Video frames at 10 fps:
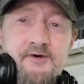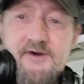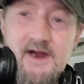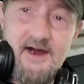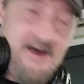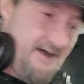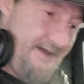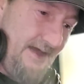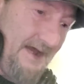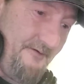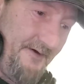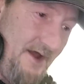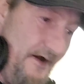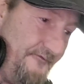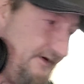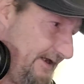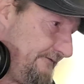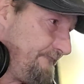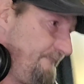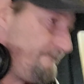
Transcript: We're an hour and a half in.